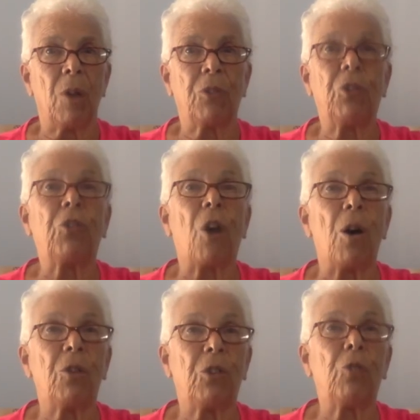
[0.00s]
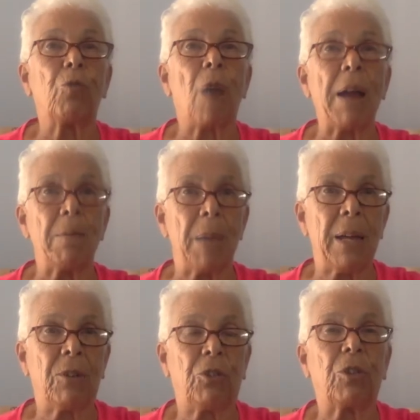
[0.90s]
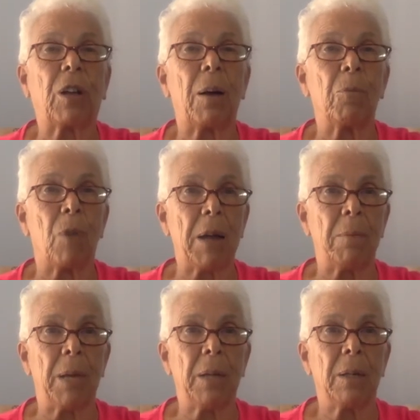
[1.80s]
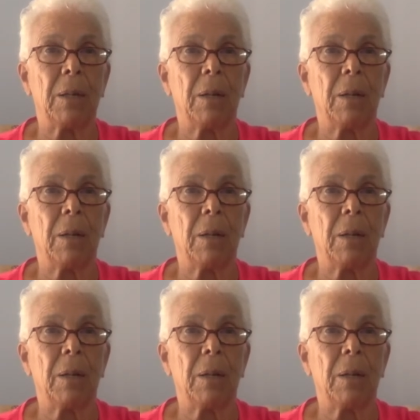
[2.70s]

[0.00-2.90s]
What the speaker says: she's right mate. She'll come right mate.